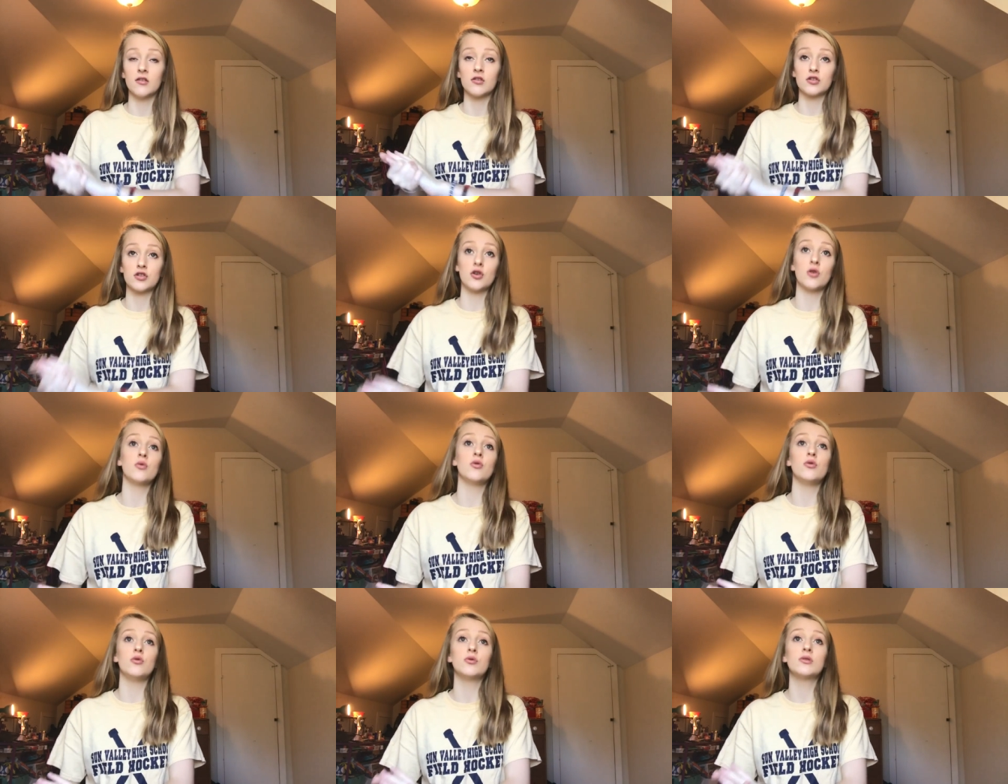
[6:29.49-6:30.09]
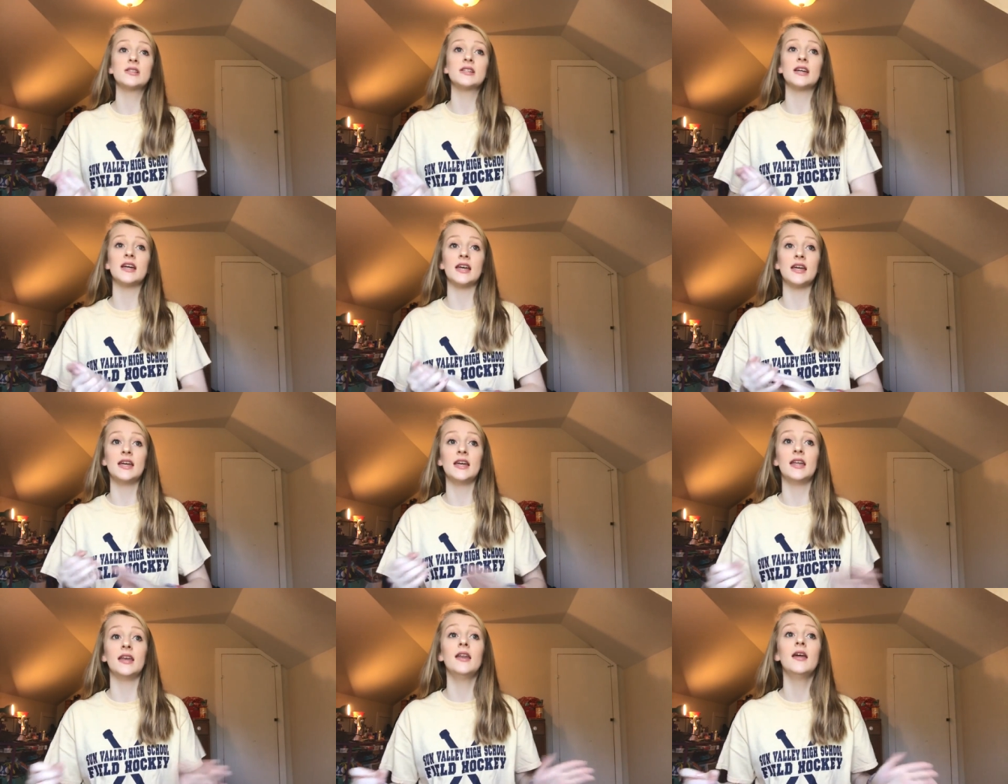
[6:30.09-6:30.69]
There's no use
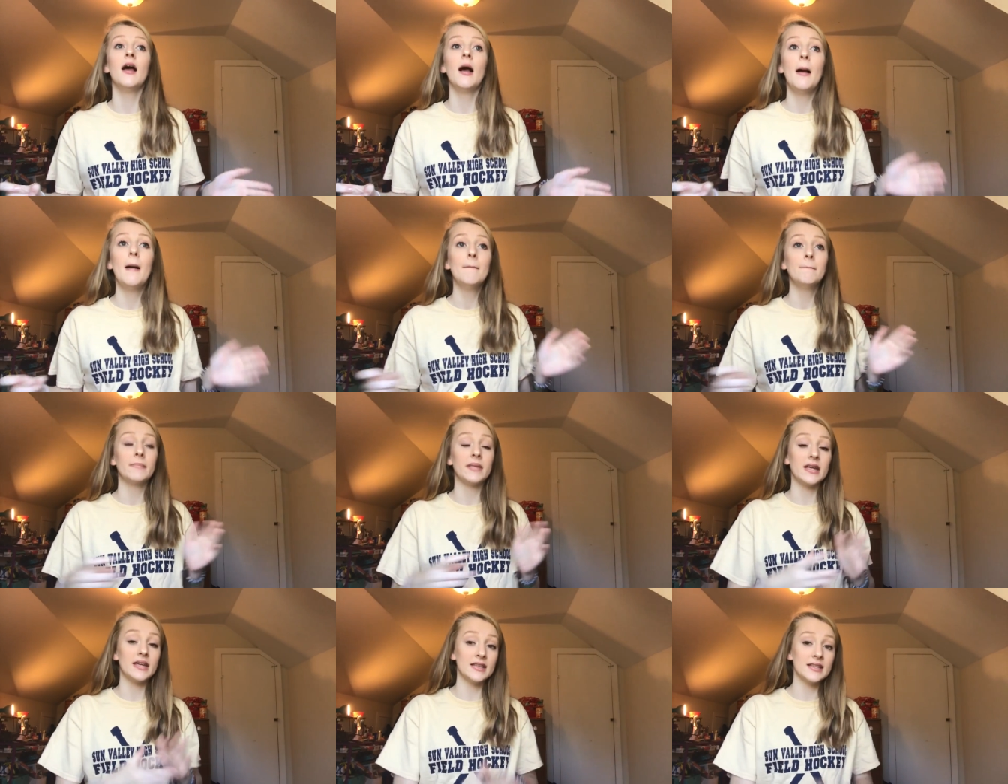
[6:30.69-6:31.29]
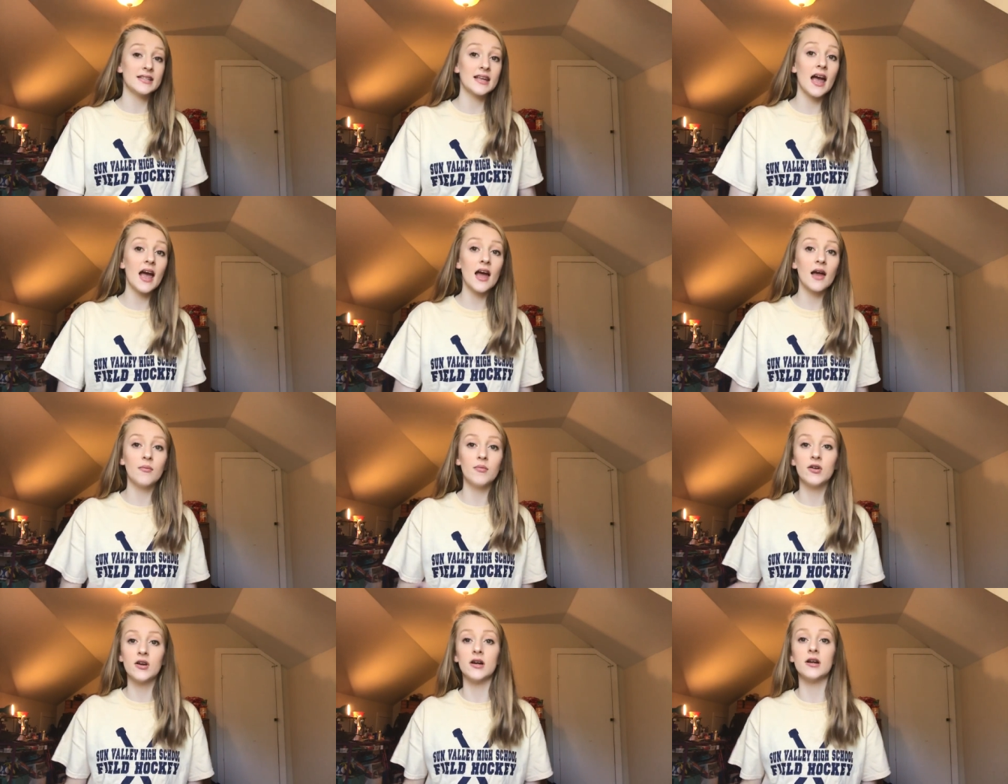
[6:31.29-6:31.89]
in being
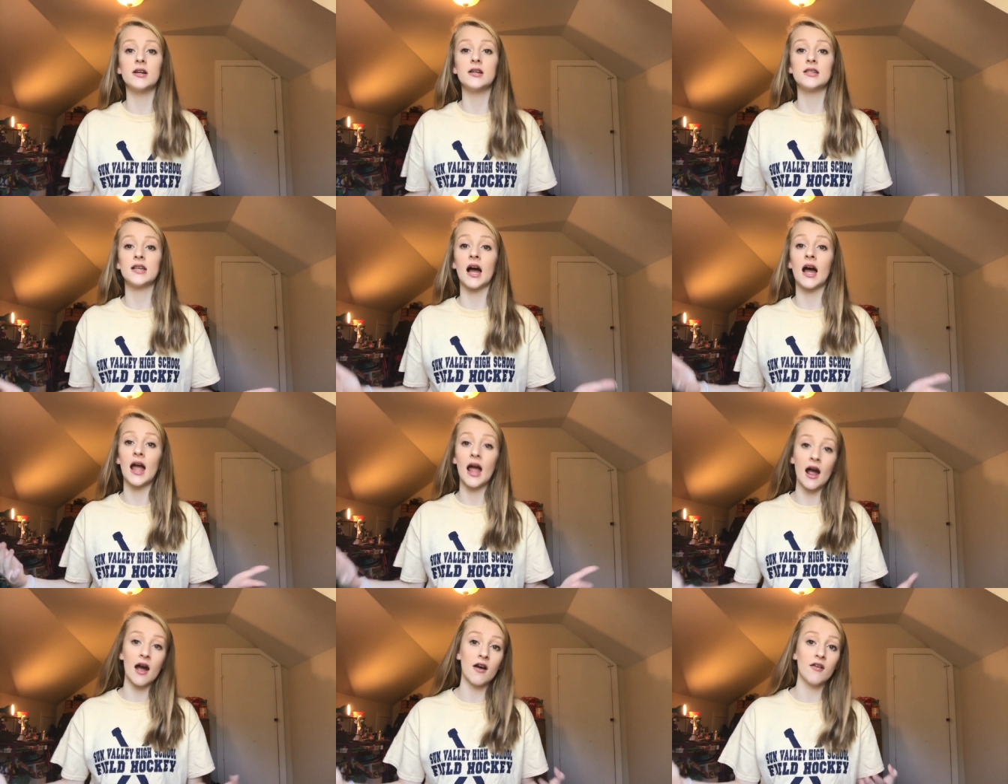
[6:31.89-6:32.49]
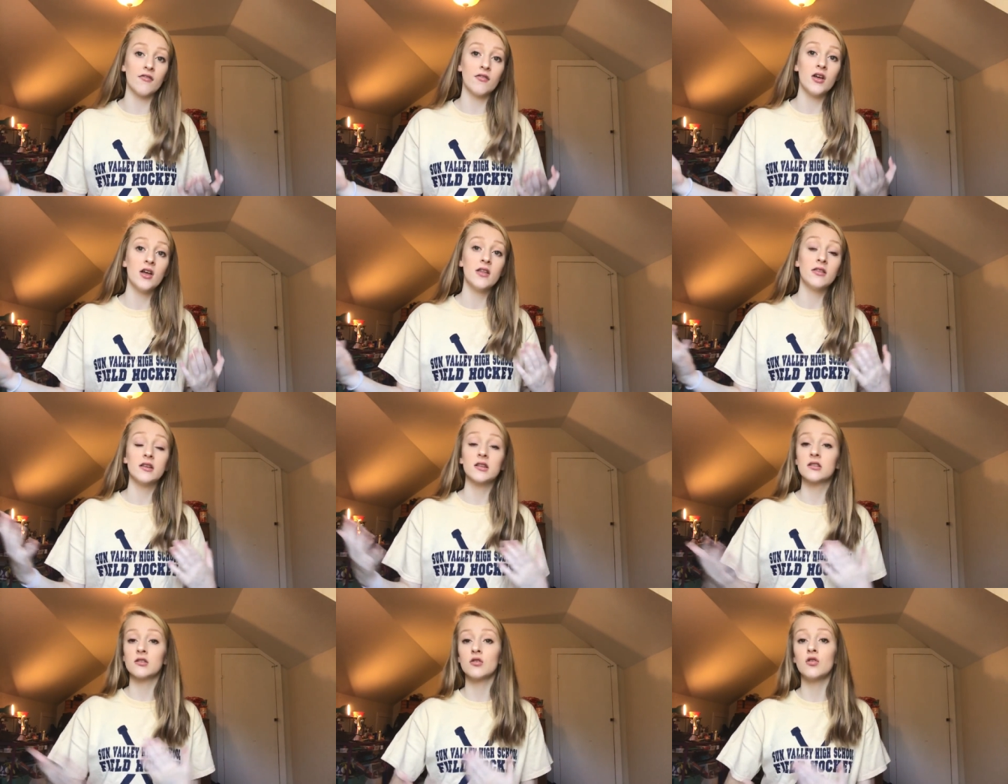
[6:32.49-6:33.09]
sad because I have
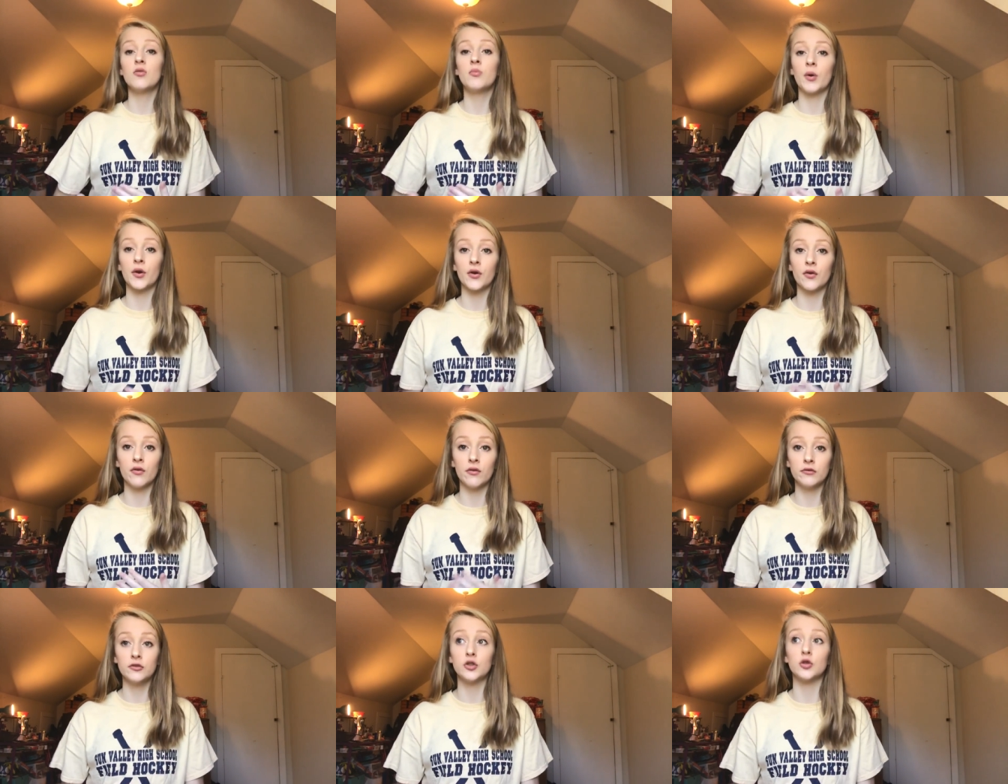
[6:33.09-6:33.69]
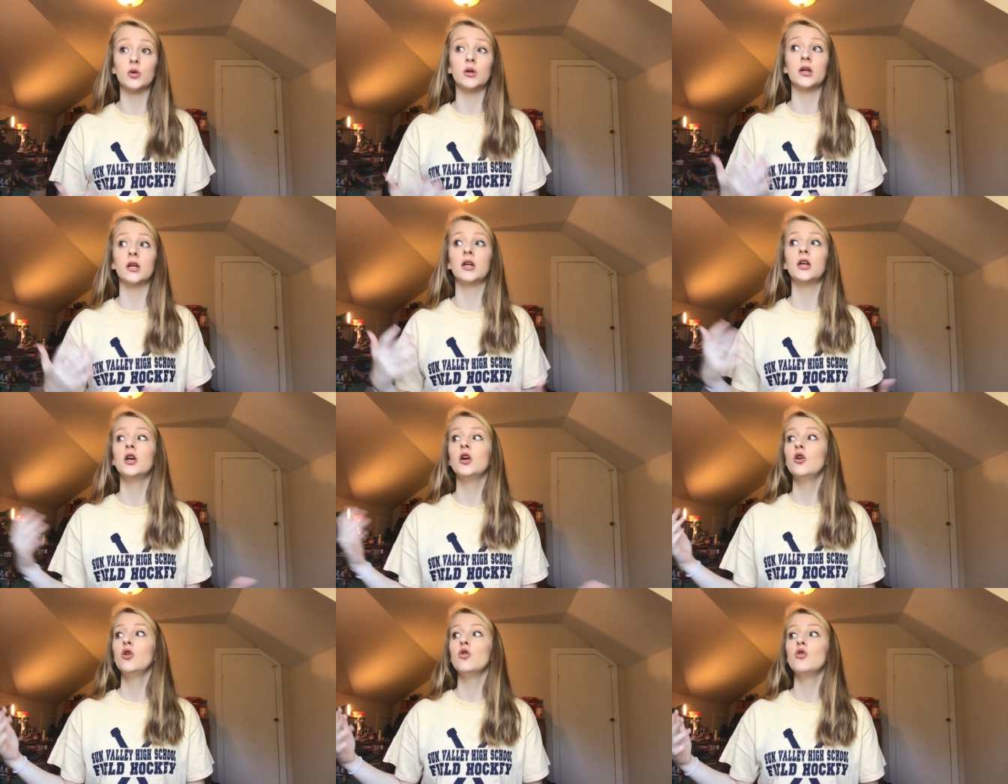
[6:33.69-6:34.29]
this little bundle of joy
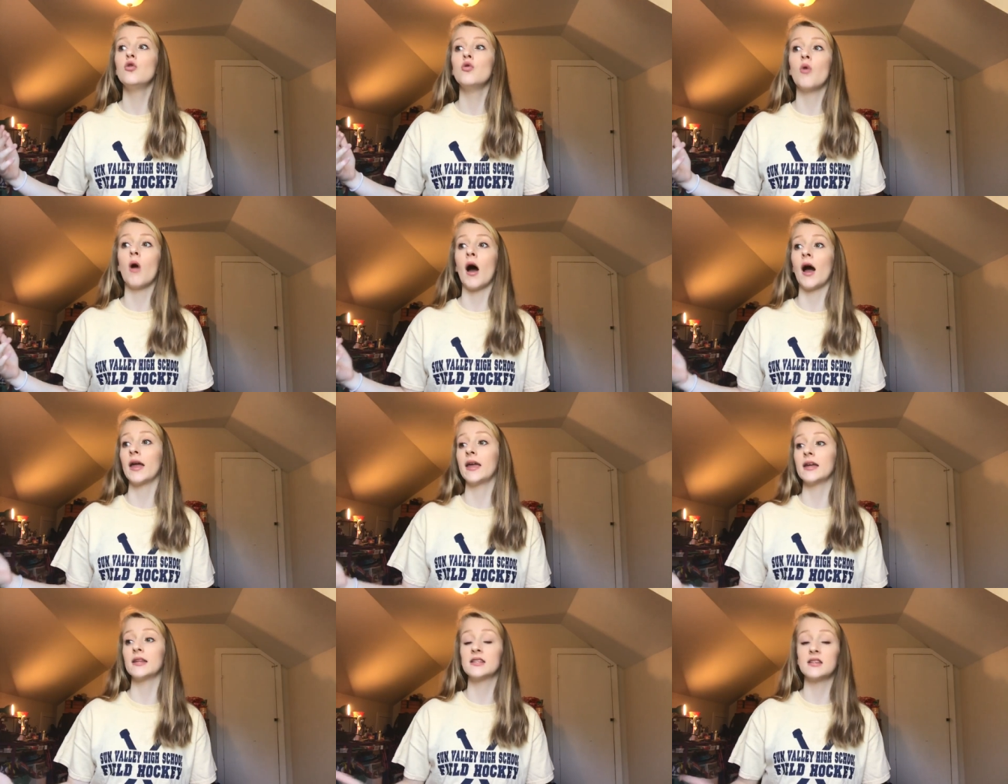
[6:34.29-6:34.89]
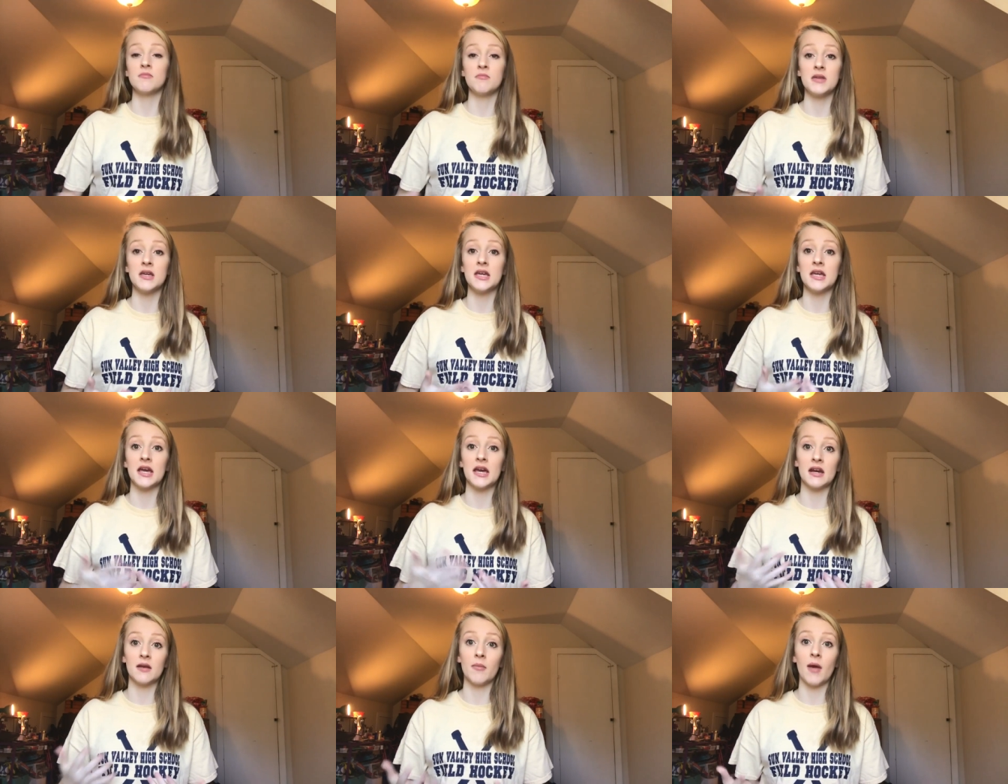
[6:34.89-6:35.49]
who I get to
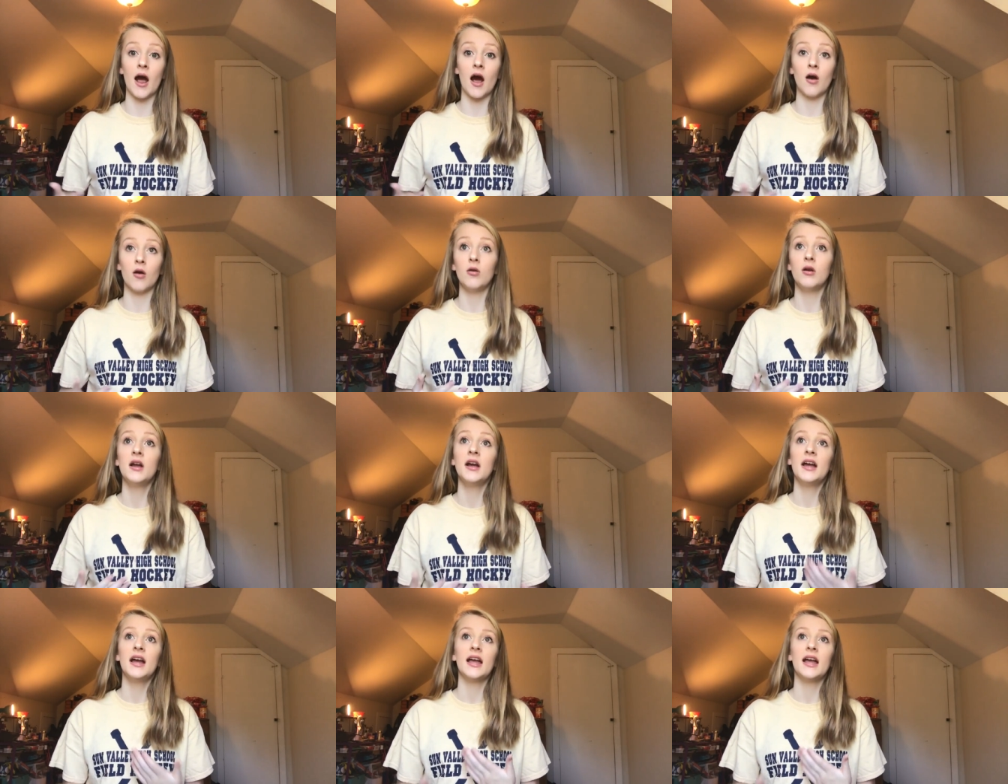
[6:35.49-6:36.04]
meet in about